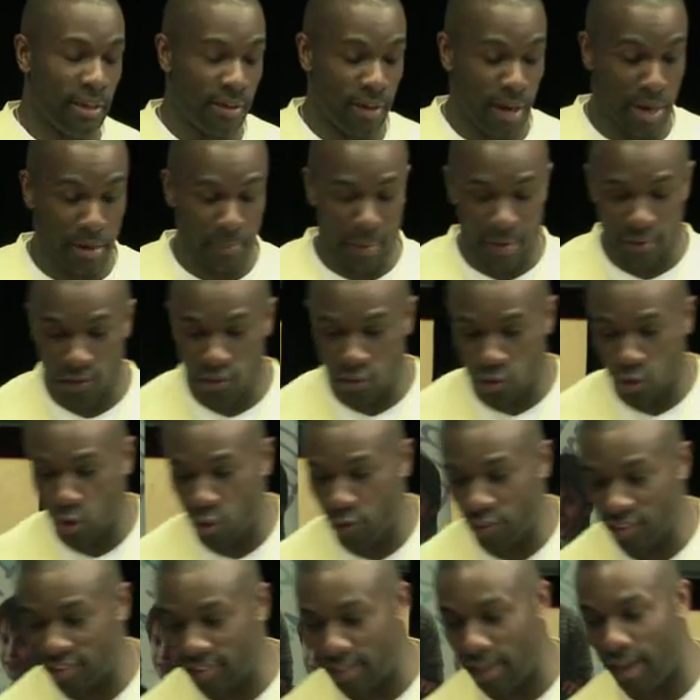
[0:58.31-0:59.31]
anyway, the
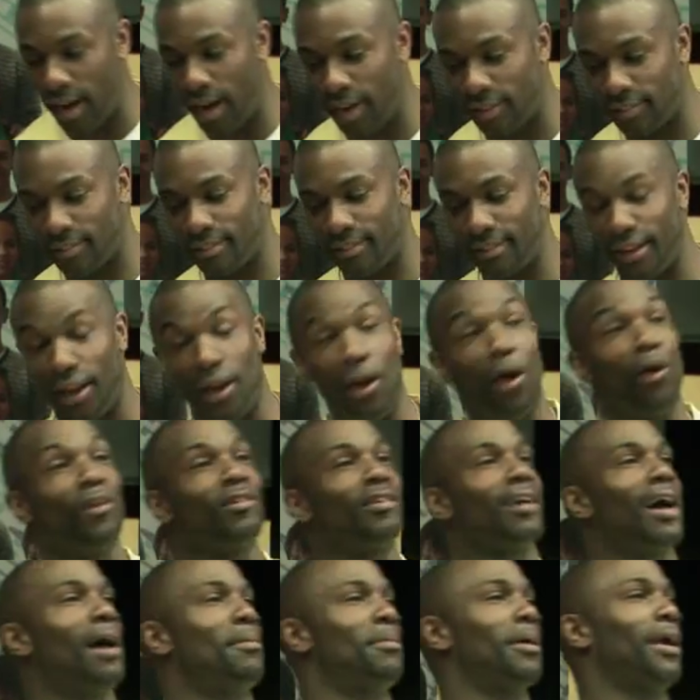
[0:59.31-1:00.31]
story starts a long
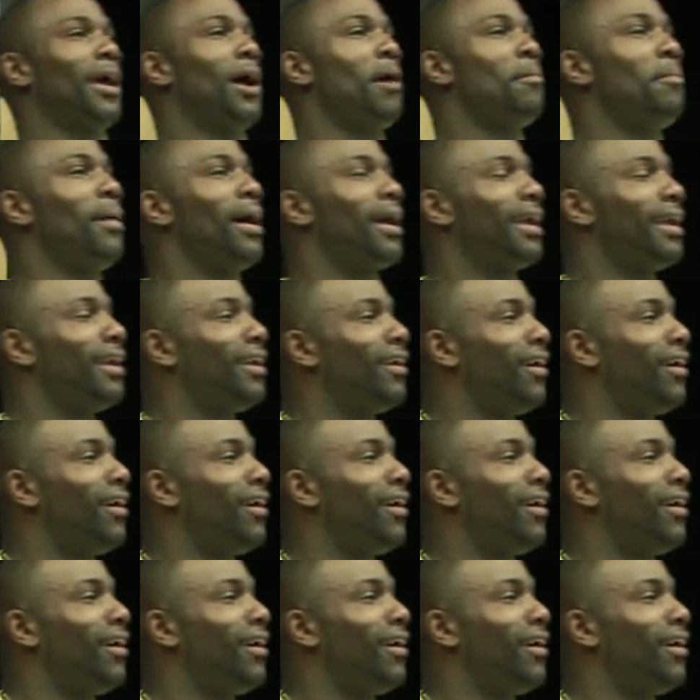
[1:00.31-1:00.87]
time ago, back in